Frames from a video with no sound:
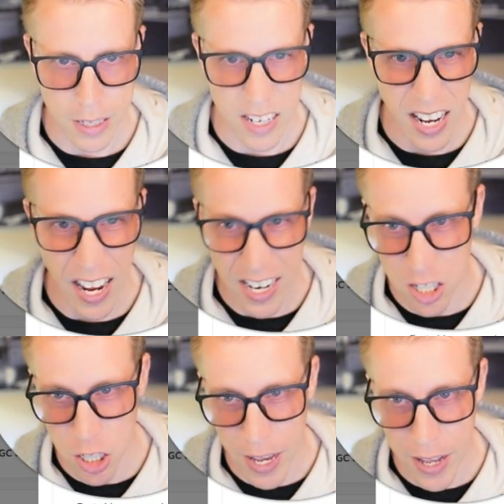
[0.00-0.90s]
on
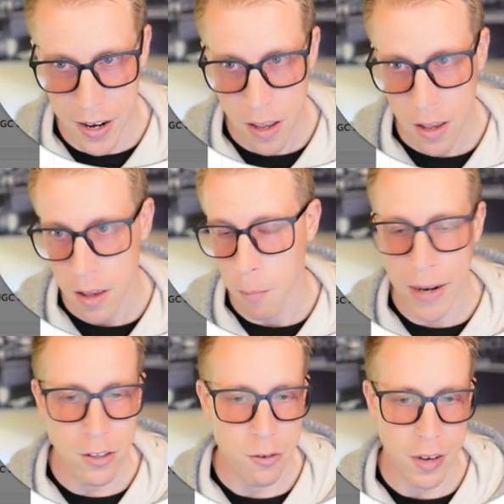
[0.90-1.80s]
HeyGen.
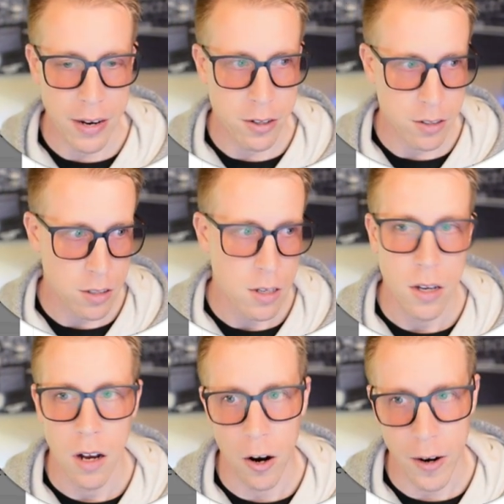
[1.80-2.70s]
My two favorites
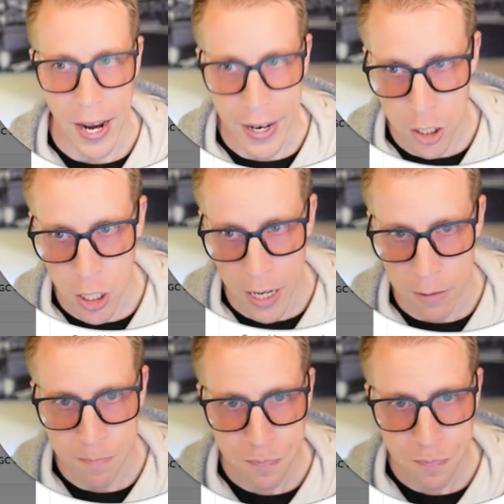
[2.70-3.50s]
are HeyGen